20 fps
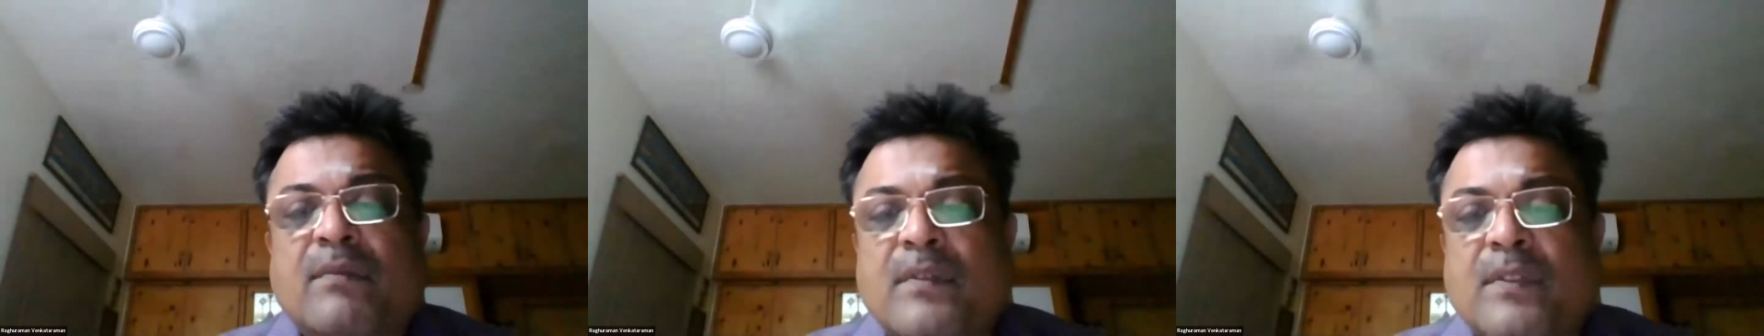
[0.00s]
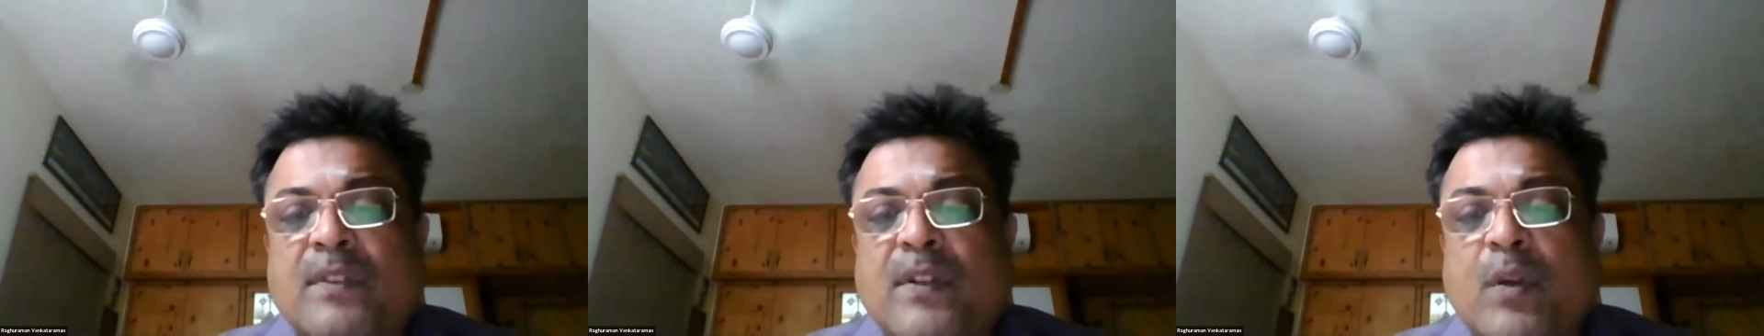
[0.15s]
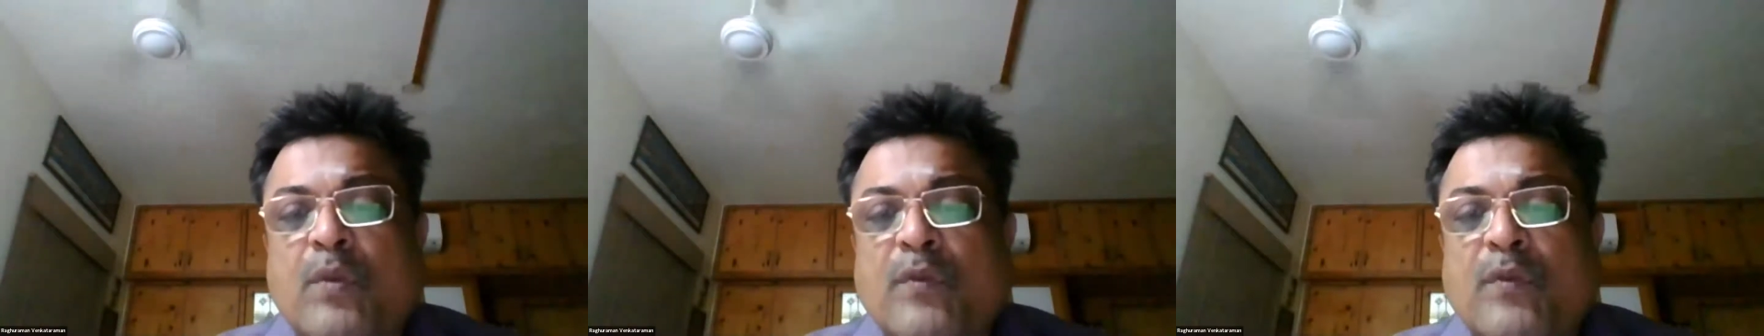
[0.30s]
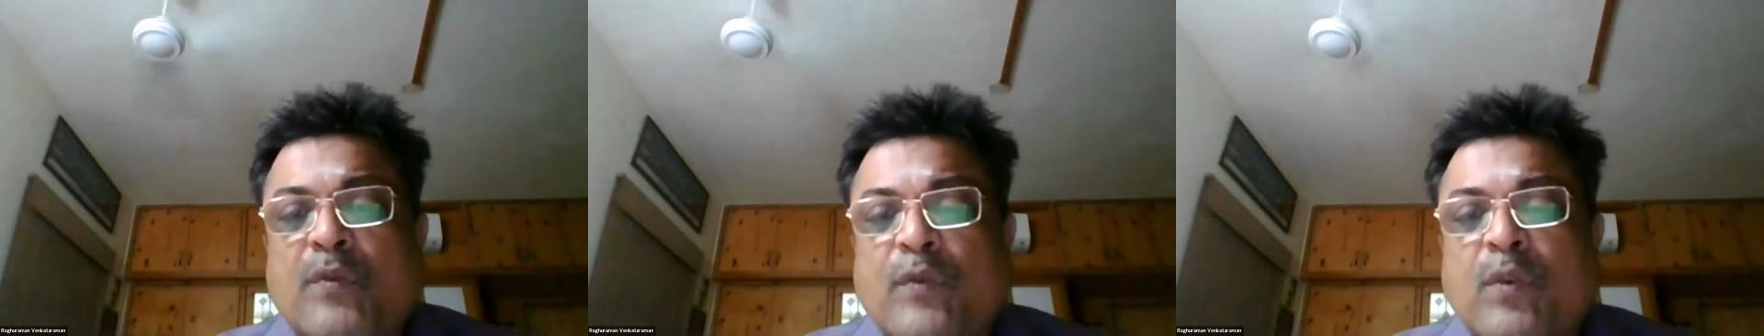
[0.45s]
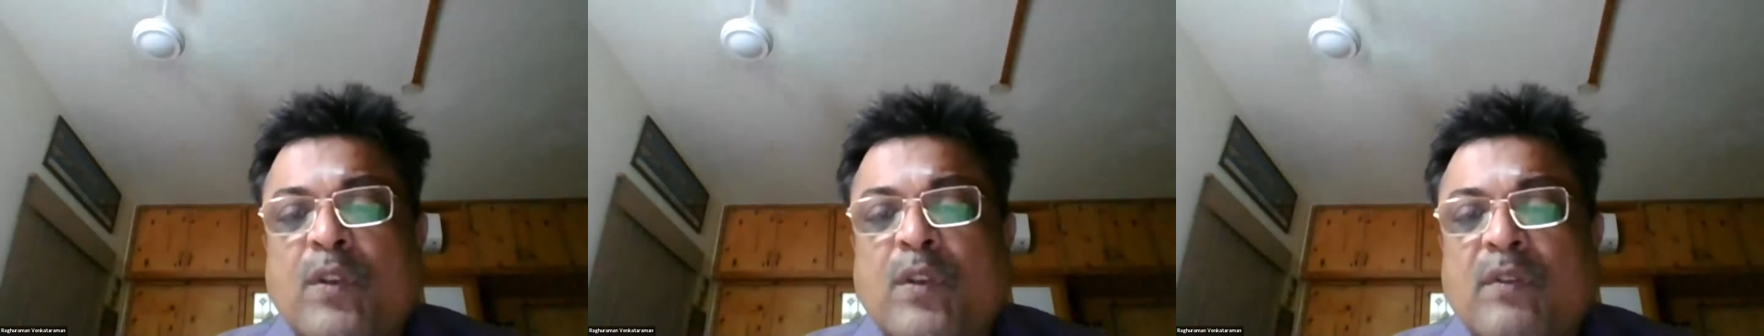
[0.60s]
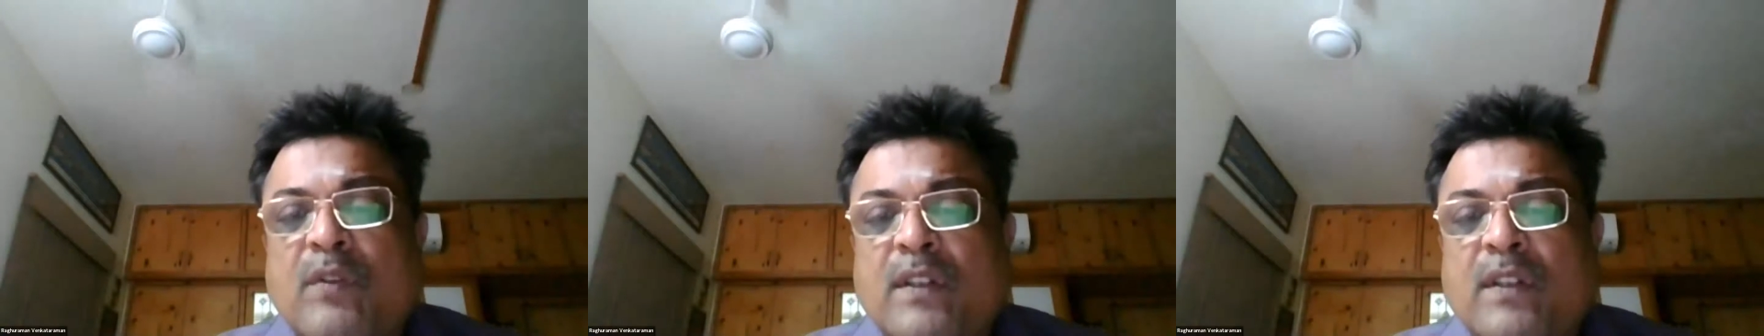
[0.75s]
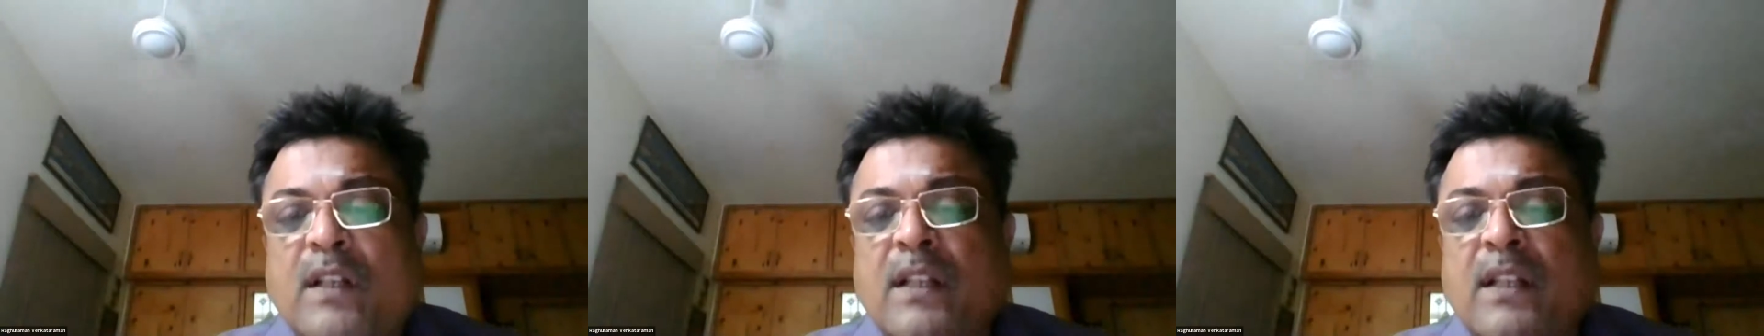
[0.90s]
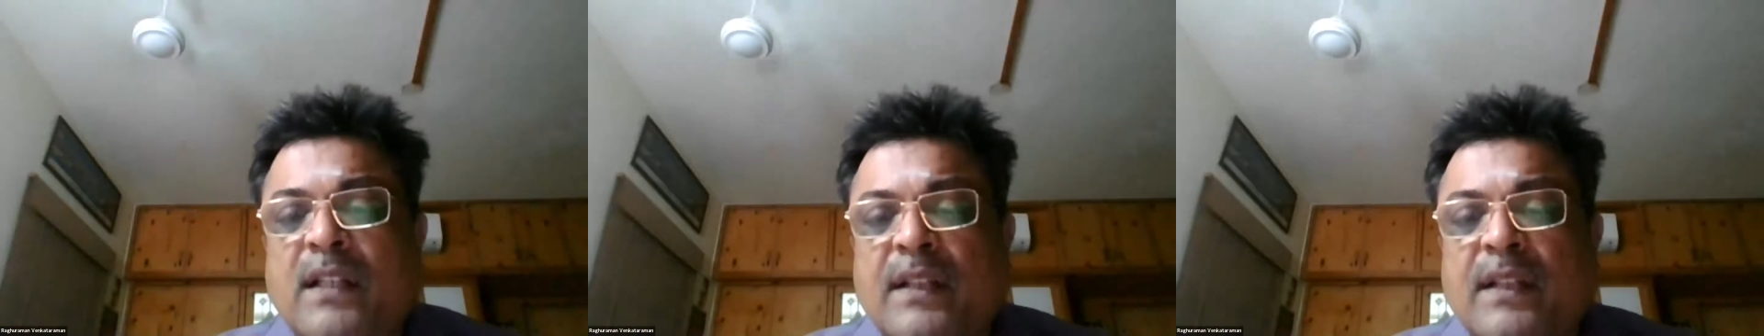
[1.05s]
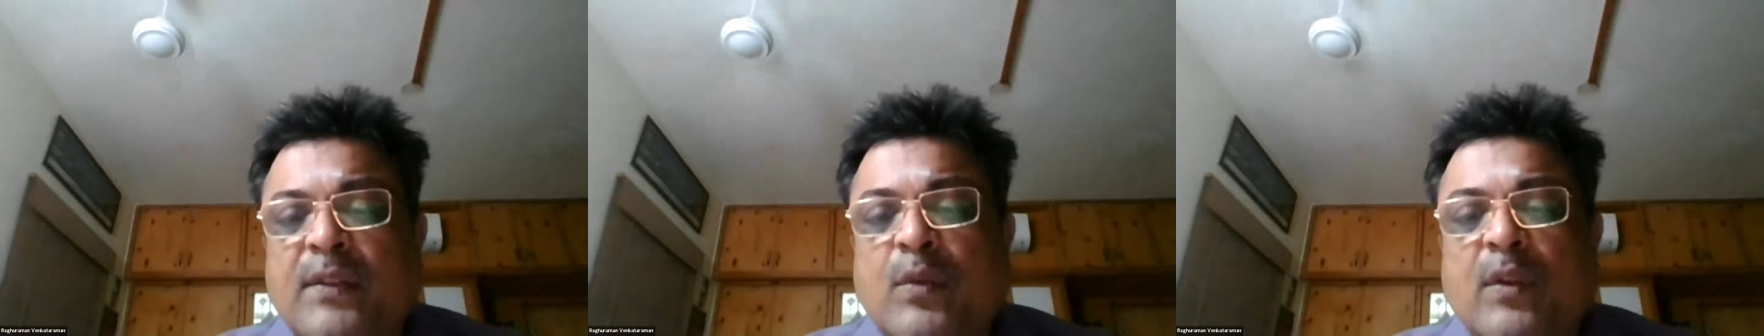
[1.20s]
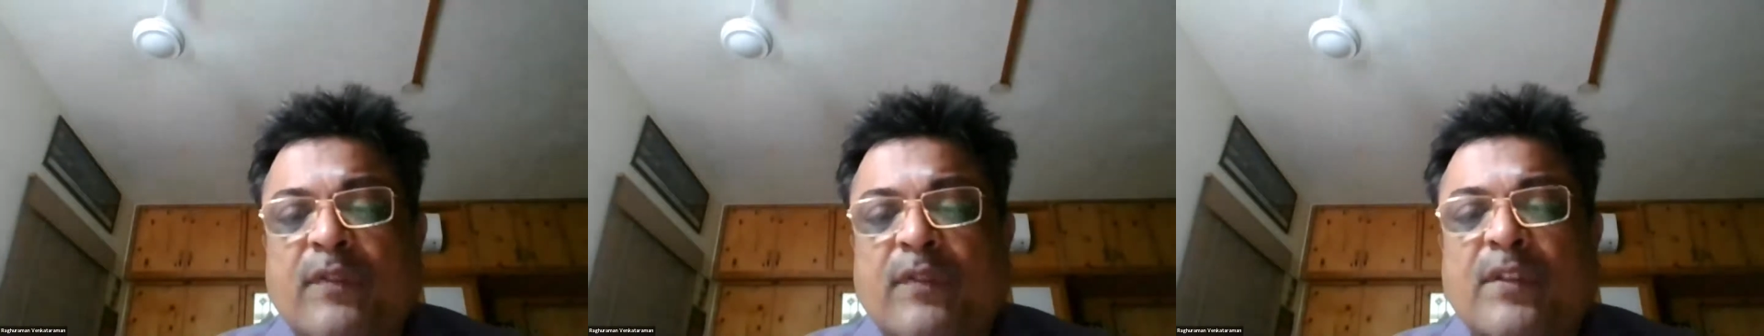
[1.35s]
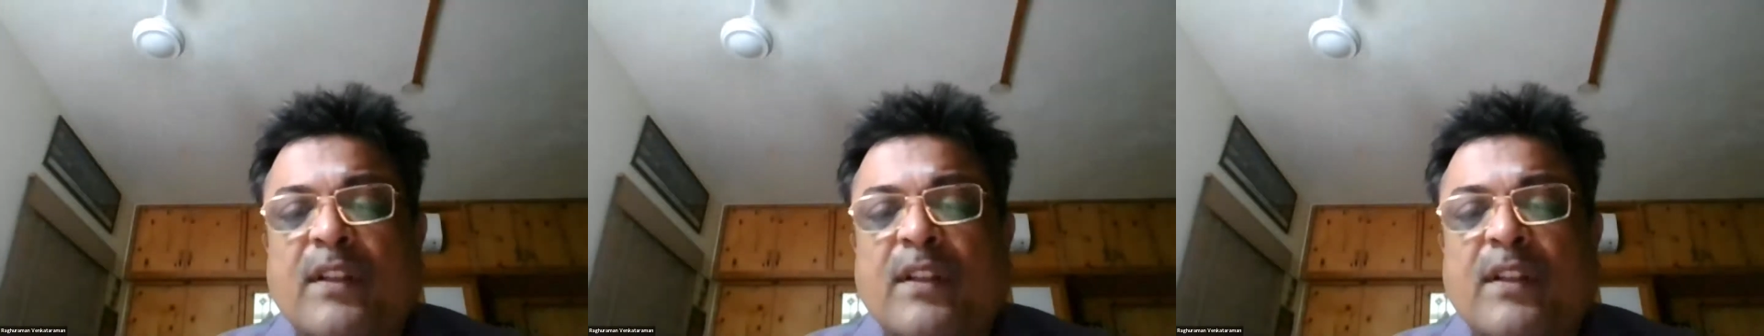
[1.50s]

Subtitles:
doubtful word and you have